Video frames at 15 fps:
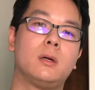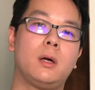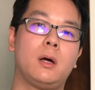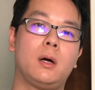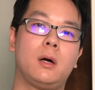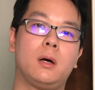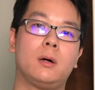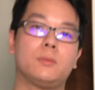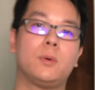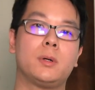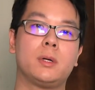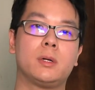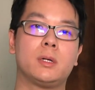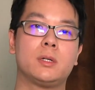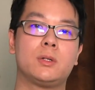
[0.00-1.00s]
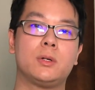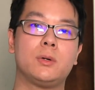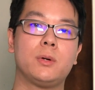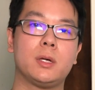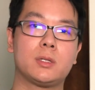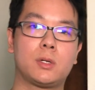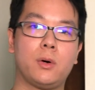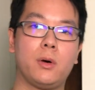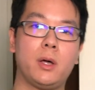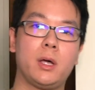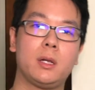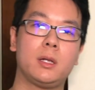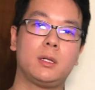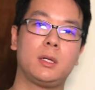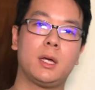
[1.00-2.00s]
Uh, what you're gonna do is go
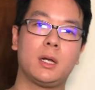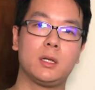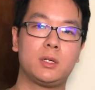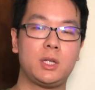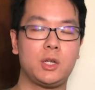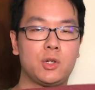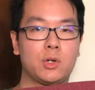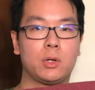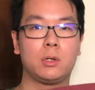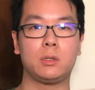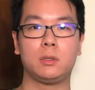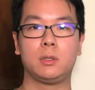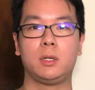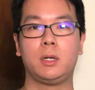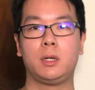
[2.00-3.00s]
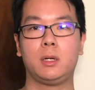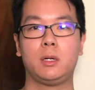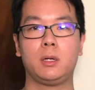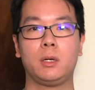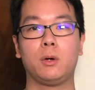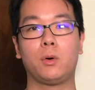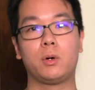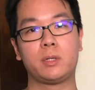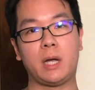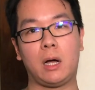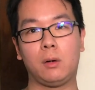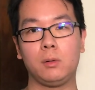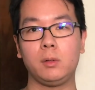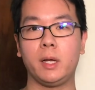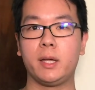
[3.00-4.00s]
ahead and get a t-shirt or a
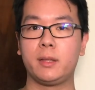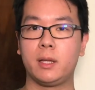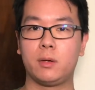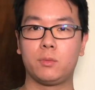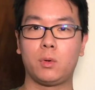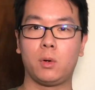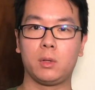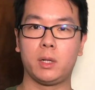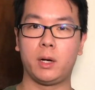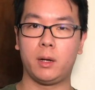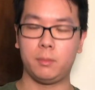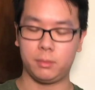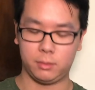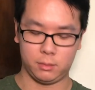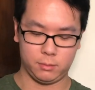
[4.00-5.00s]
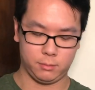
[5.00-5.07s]
towel and then roll it up.